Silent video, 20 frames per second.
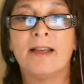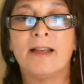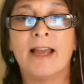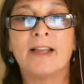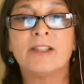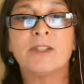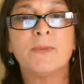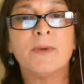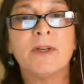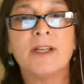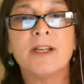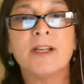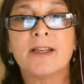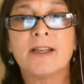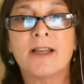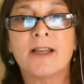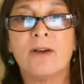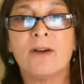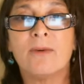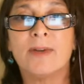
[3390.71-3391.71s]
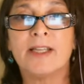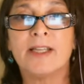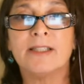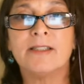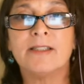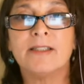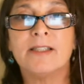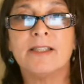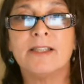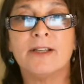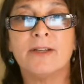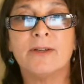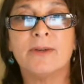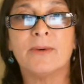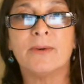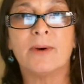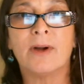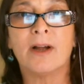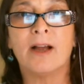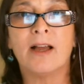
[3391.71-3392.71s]
Next, we're going to go
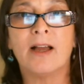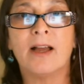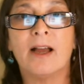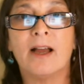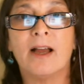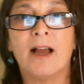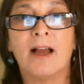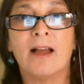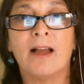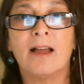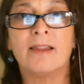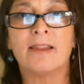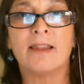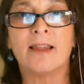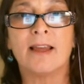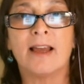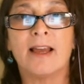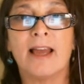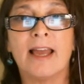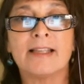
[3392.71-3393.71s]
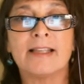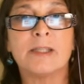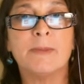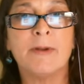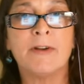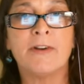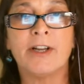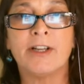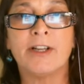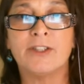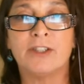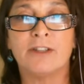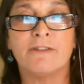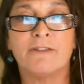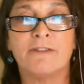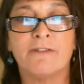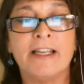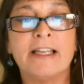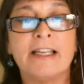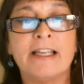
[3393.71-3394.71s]
into the experience your
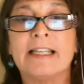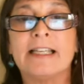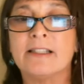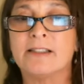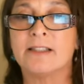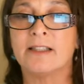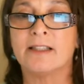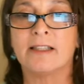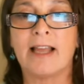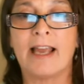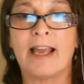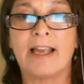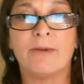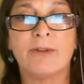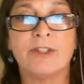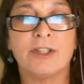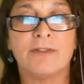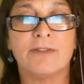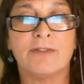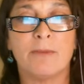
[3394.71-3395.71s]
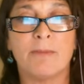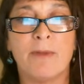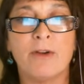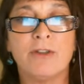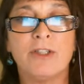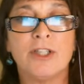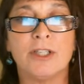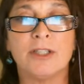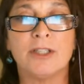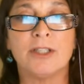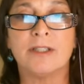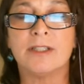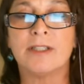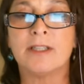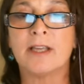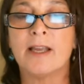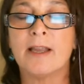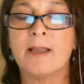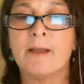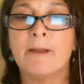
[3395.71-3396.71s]
feelings in the language of
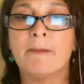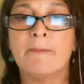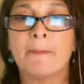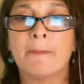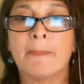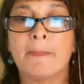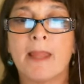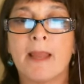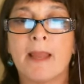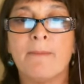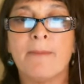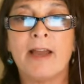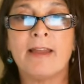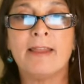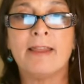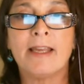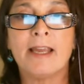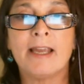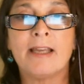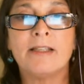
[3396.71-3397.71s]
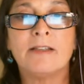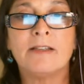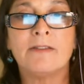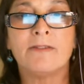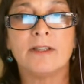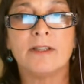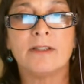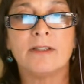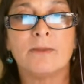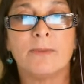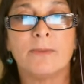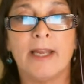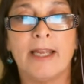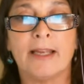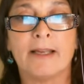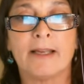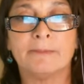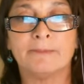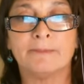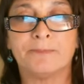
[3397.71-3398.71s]
emotions. And by the end of this
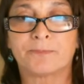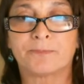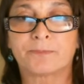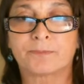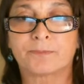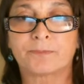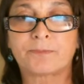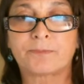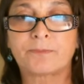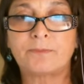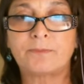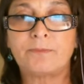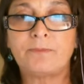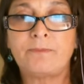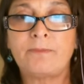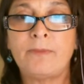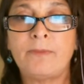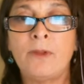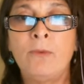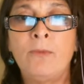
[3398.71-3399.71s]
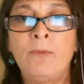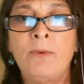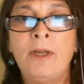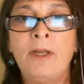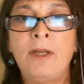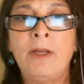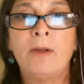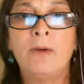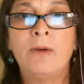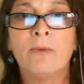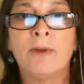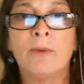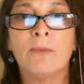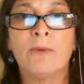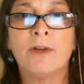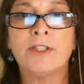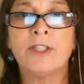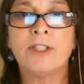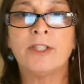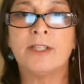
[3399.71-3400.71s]
week, we
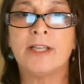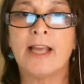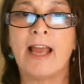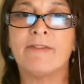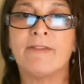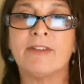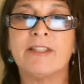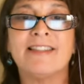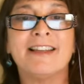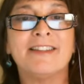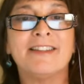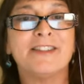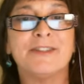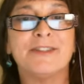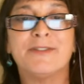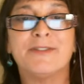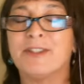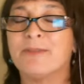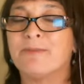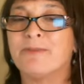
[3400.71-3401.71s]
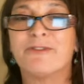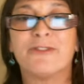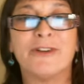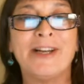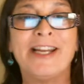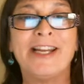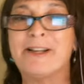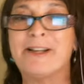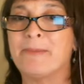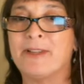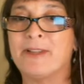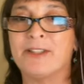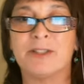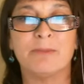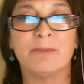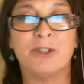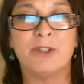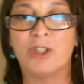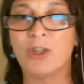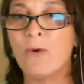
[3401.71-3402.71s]
want you to have a sense of some freedom and
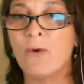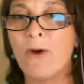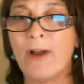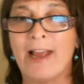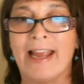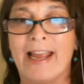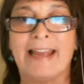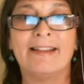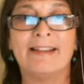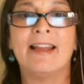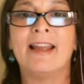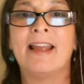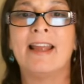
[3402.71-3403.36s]
some joy